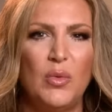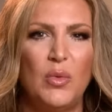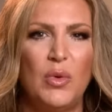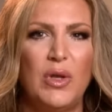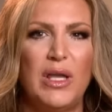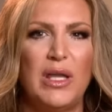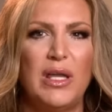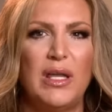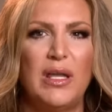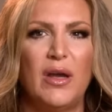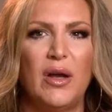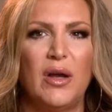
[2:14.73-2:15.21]

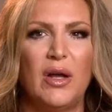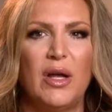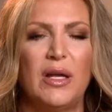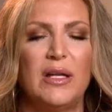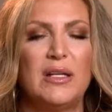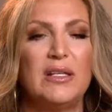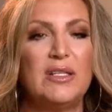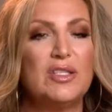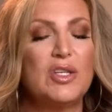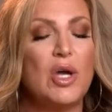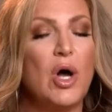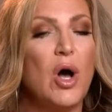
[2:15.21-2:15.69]
we are going to
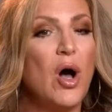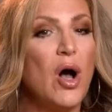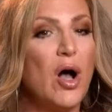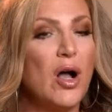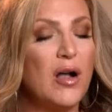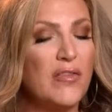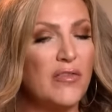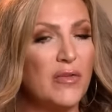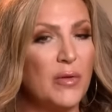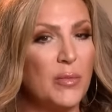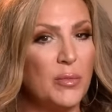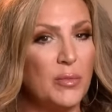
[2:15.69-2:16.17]
talk
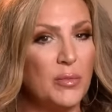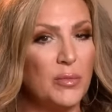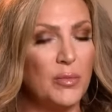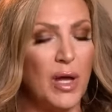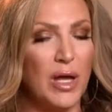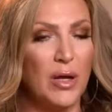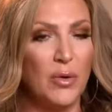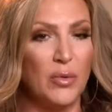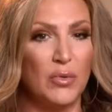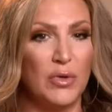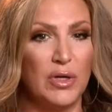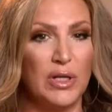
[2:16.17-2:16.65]
from
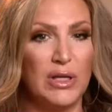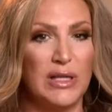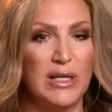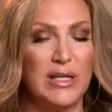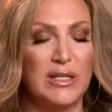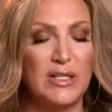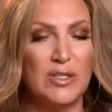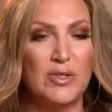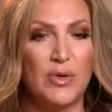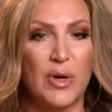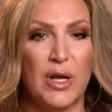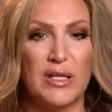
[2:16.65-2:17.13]
a really
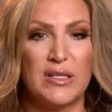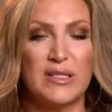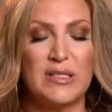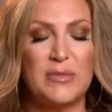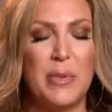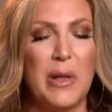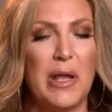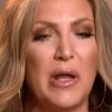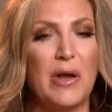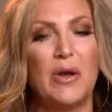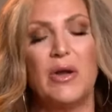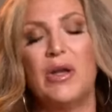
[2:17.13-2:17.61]

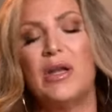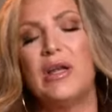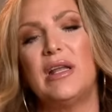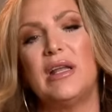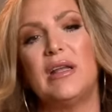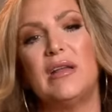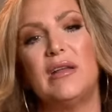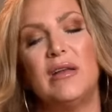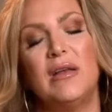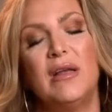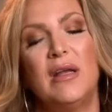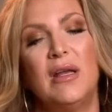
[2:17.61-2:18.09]
transparent
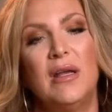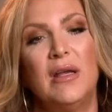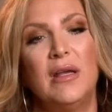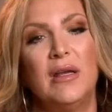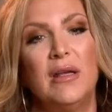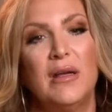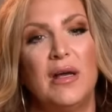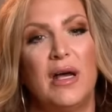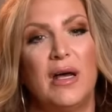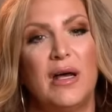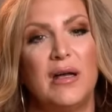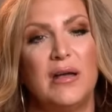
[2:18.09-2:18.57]
and
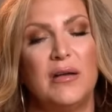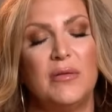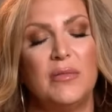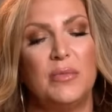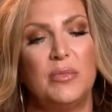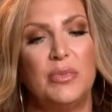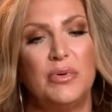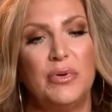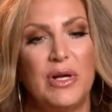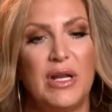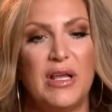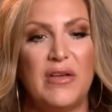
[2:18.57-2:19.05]
uh,
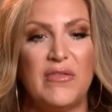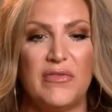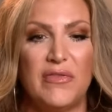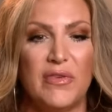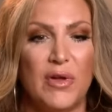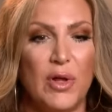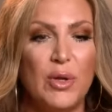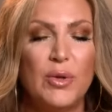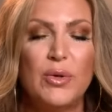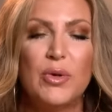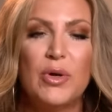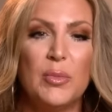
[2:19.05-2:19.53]
pretty
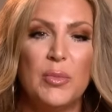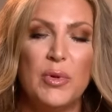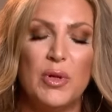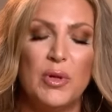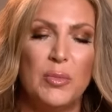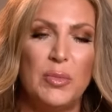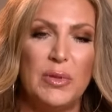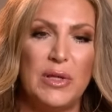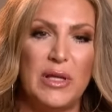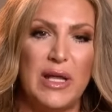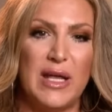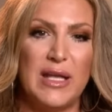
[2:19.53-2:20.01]
vulnerable
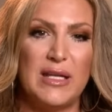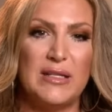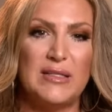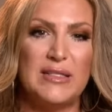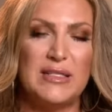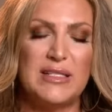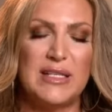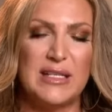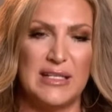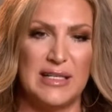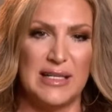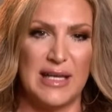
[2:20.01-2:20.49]
place
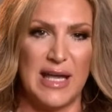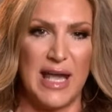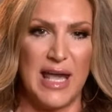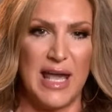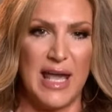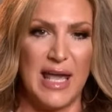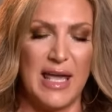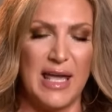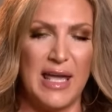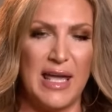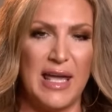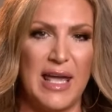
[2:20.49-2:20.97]

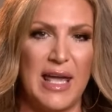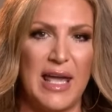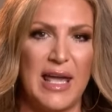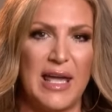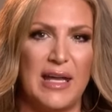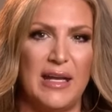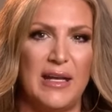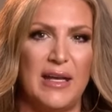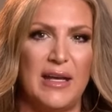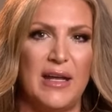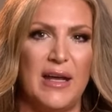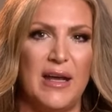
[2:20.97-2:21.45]
today.
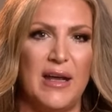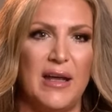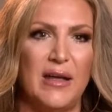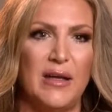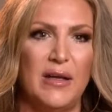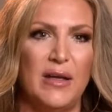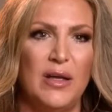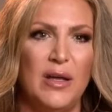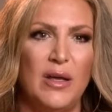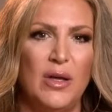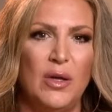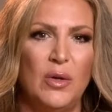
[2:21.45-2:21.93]
And uh,
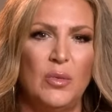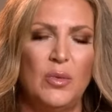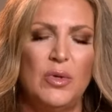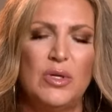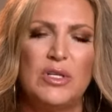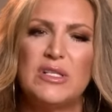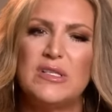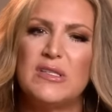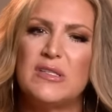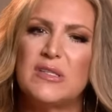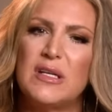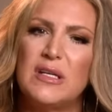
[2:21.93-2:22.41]
we're
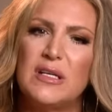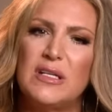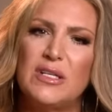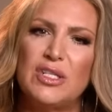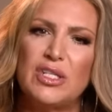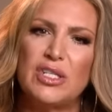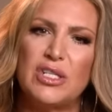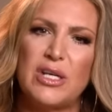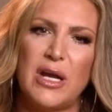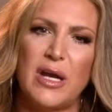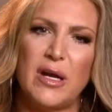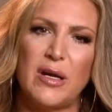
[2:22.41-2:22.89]
just going to
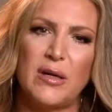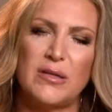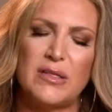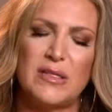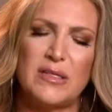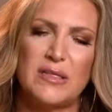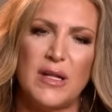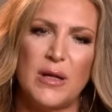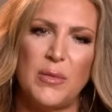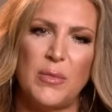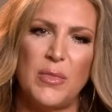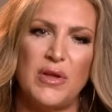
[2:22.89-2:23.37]
share
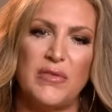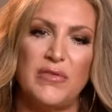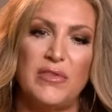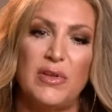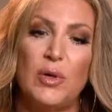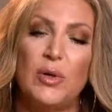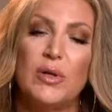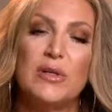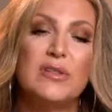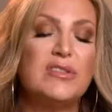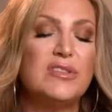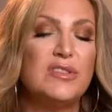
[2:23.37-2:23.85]
some of
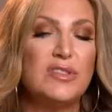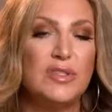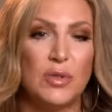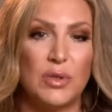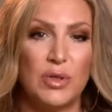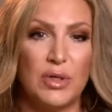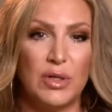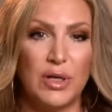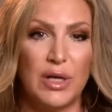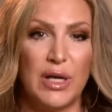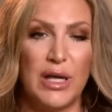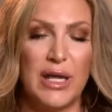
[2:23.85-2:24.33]
your
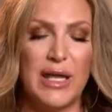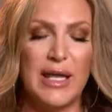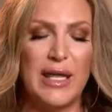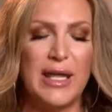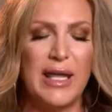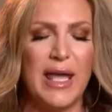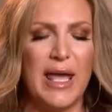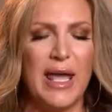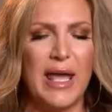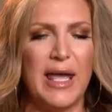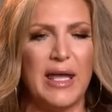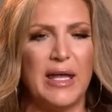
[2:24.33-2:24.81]

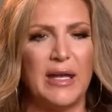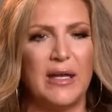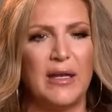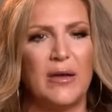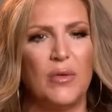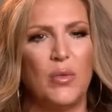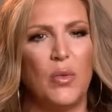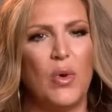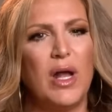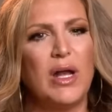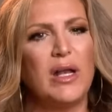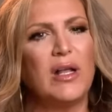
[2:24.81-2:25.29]
story and
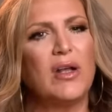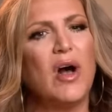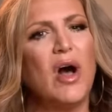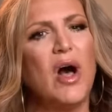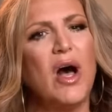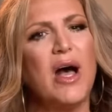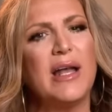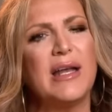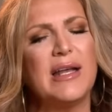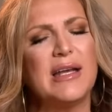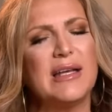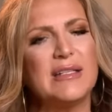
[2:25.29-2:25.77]
what
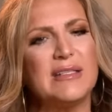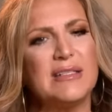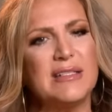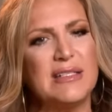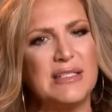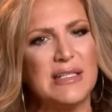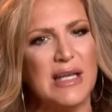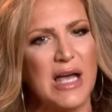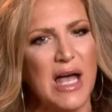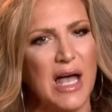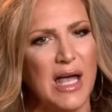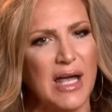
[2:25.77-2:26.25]
God has
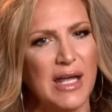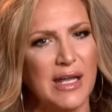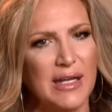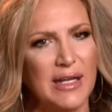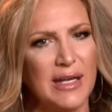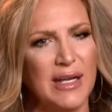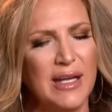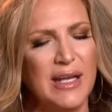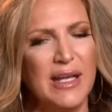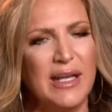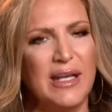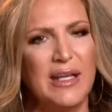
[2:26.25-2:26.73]

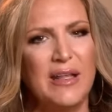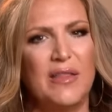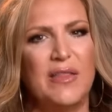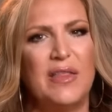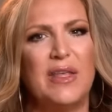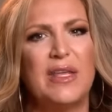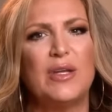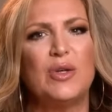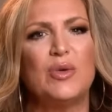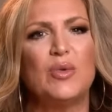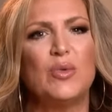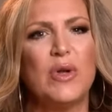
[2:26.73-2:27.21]
done,
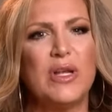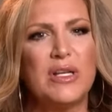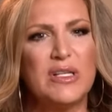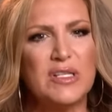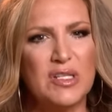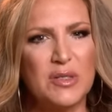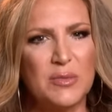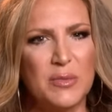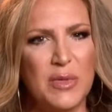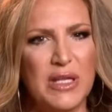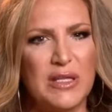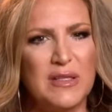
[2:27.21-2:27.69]
the
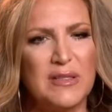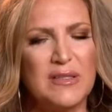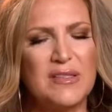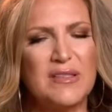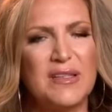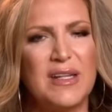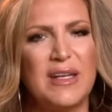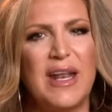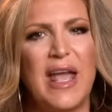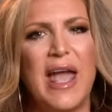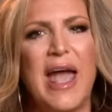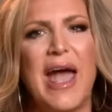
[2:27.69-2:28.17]
enrichments,
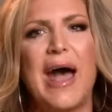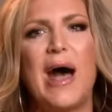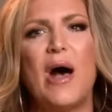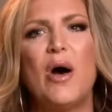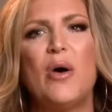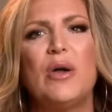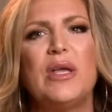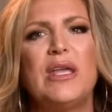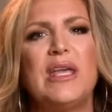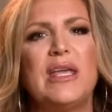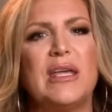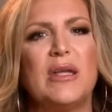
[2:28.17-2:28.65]
and how
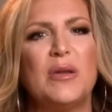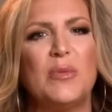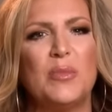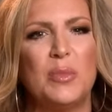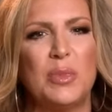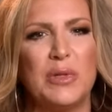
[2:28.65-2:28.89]
he can